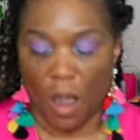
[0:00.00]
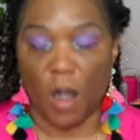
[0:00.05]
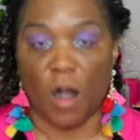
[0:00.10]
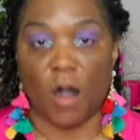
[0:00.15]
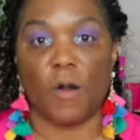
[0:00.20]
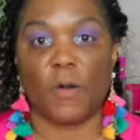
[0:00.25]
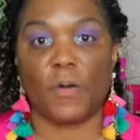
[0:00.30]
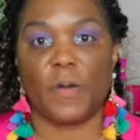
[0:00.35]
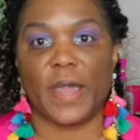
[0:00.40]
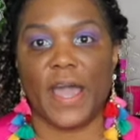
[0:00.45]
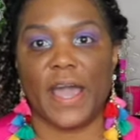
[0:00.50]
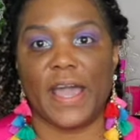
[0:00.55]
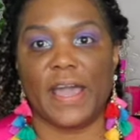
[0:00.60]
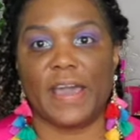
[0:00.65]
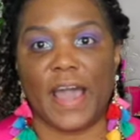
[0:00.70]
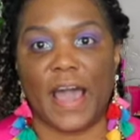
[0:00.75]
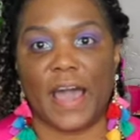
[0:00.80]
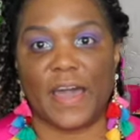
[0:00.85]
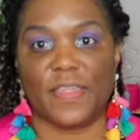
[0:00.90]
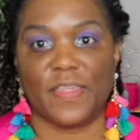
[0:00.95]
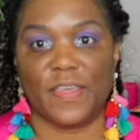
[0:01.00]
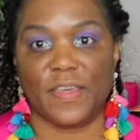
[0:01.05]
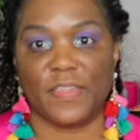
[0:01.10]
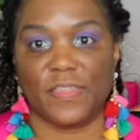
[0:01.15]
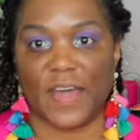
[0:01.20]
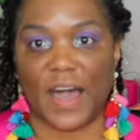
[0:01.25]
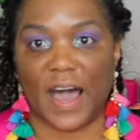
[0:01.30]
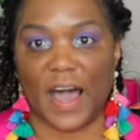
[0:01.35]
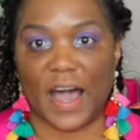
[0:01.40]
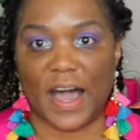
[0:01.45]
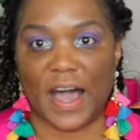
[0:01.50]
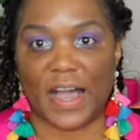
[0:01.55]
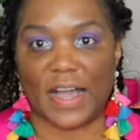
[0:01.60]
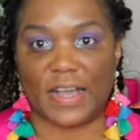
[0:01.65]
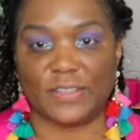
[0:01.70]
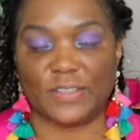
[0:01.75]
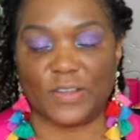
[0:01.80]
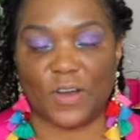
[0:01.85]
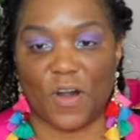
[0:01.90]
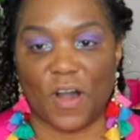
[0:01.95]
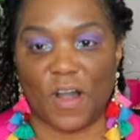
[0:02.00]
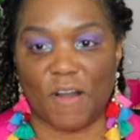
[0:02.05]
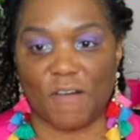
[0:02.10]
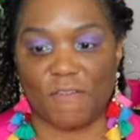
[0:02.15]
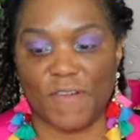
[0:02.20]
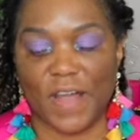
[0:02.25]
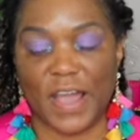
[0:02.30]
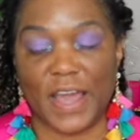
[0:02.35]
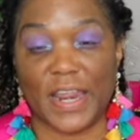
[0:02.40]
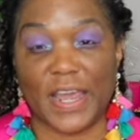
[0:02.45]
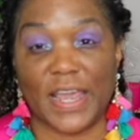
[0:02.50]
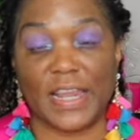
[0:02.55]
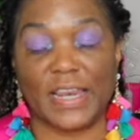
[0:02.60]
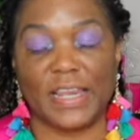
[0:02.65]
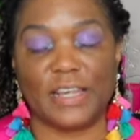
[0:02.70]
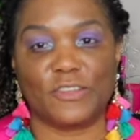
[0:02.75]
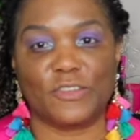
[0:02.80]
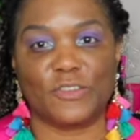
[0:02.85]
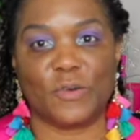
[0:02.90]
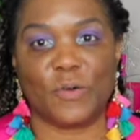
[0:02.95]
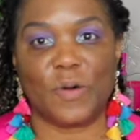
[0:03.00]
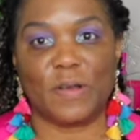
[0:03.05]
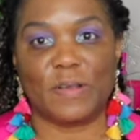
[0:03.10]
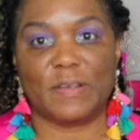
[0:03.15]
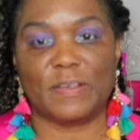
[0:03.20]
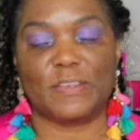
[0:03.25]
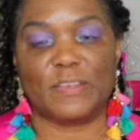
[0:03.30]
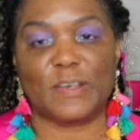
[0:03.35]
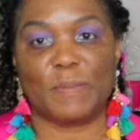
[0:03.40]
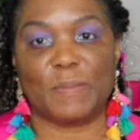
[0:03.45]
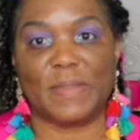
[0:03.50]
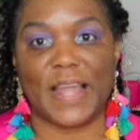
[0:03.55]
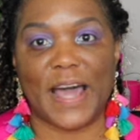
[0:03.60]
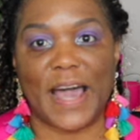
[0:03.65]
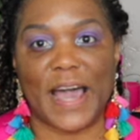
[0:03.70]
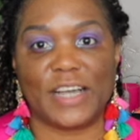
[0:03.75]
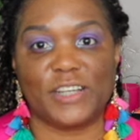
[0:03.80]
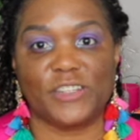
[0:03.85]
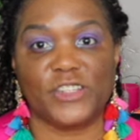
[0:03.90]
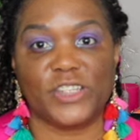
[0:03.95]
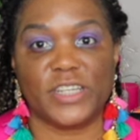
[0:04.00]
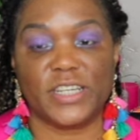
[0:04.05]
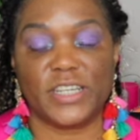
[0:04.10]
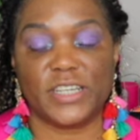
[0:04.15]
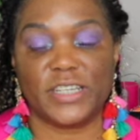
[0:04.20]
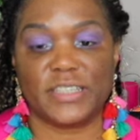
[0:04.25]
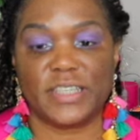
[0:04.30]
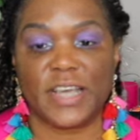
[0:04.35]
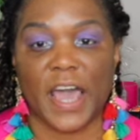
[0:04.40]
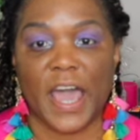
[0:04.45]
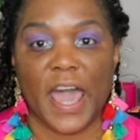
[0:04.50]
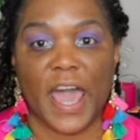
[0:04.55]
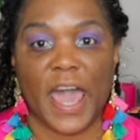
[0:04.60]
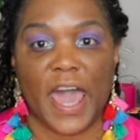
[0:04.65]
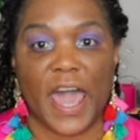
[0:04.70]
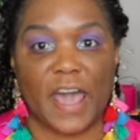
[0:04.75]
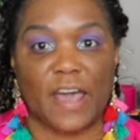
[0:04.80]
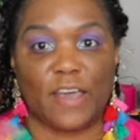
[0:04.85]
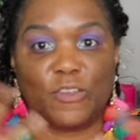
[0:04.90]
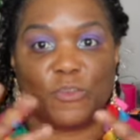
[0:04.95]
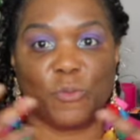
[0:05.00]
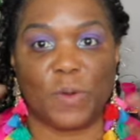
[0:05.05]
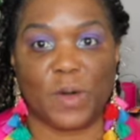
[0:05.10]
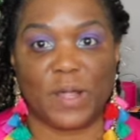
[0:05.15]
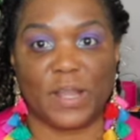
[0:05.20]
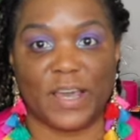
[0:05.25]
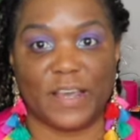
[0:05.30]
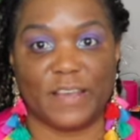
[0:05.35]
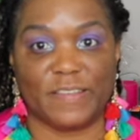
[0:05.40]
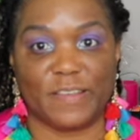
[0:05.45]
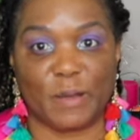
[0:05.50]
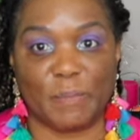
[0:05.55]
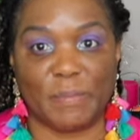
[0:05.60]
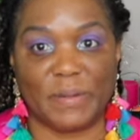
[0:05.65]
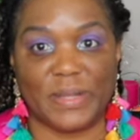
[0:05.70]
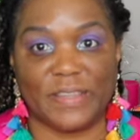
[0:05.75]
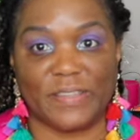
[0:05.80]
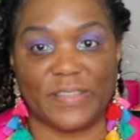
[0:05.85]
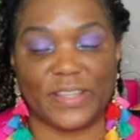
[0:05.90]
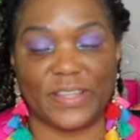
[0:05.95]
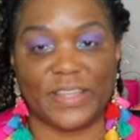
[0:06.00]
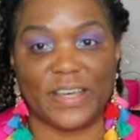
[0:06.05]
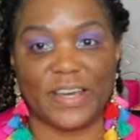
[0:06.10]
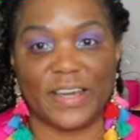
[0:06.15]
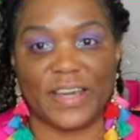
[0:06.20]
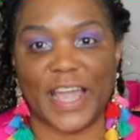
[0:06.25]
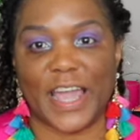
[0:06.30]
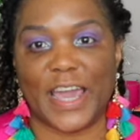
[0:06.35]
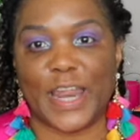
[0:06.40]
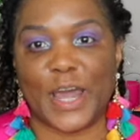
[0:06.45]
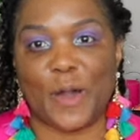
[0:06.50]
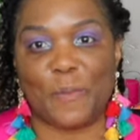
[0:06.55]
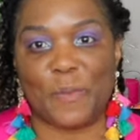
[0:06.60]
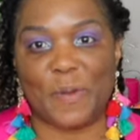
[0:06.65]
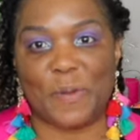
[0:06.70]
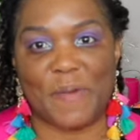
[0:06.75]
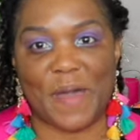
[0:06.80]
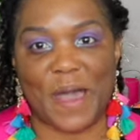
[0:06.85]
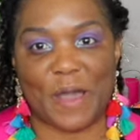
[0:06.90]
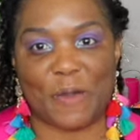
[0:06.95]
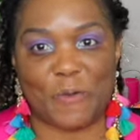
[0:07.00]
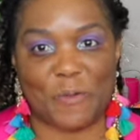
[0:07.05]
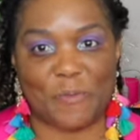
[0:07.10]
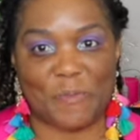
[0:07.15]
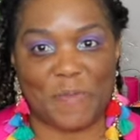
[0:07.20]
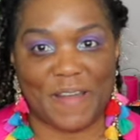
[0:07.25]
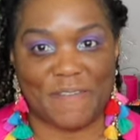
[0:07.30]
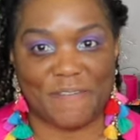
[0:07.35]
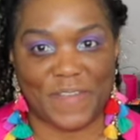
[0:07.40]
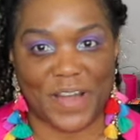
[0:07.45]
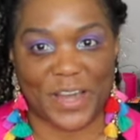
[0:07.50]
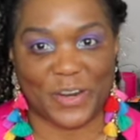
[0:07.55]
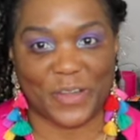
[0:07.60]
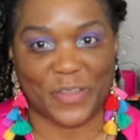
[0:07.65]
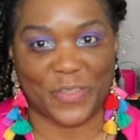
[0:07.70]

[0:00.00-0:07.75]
okay I think the eyes are ready let's throw on some lashes as well as complete the look and I'll be back with my final